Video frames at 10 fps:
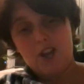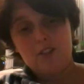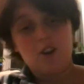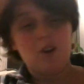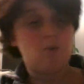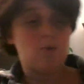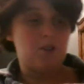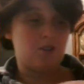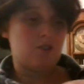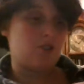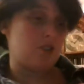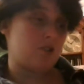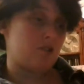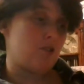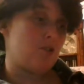I thought was
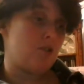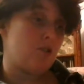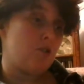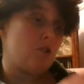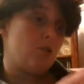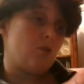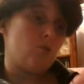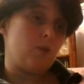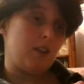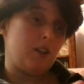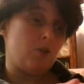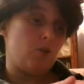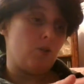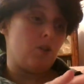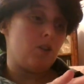just really
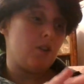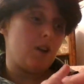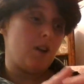cool.